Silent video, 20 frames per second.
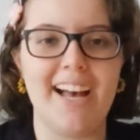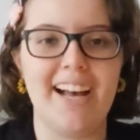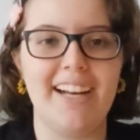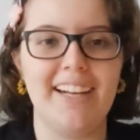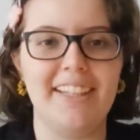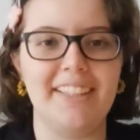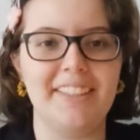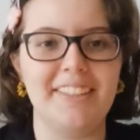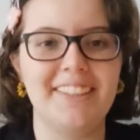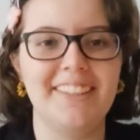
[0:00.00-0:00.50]

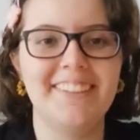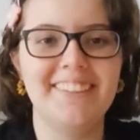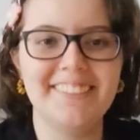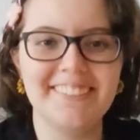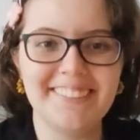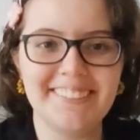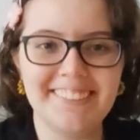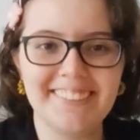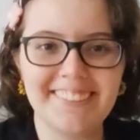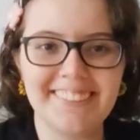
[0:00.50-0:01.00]

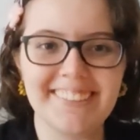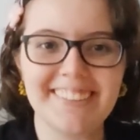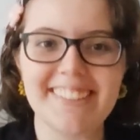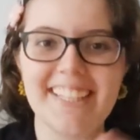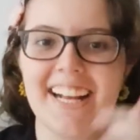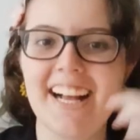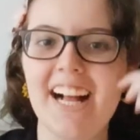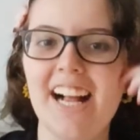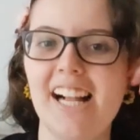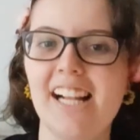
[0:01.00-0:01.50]

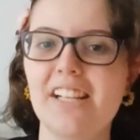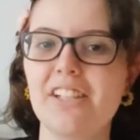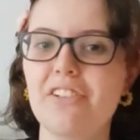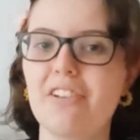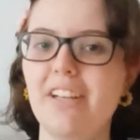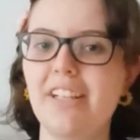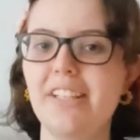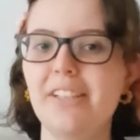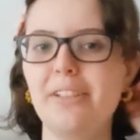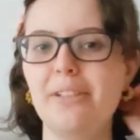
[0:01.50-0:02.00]
I'll
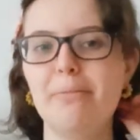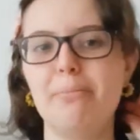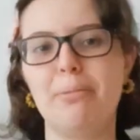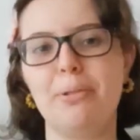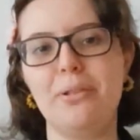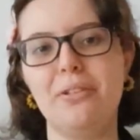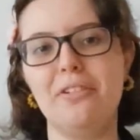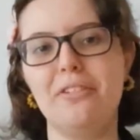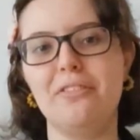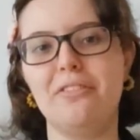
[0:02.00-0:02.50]
try to
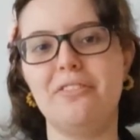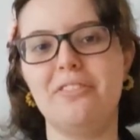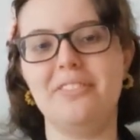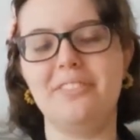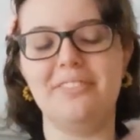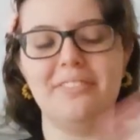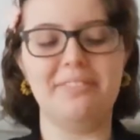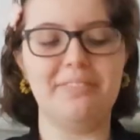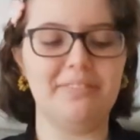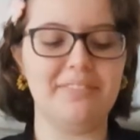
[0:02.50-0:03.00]
improve
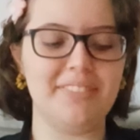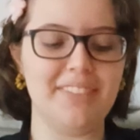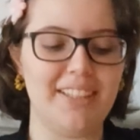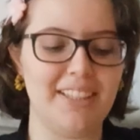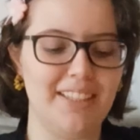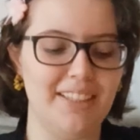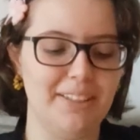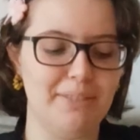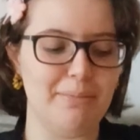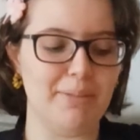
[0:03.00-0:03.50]

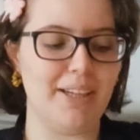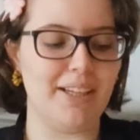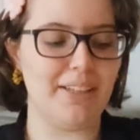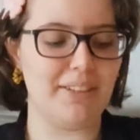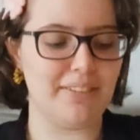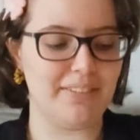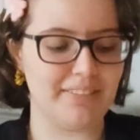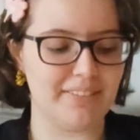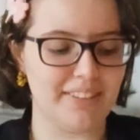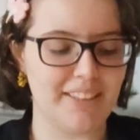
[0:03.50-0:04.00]

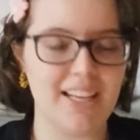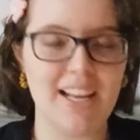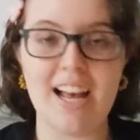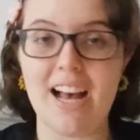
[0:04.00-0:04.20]
my...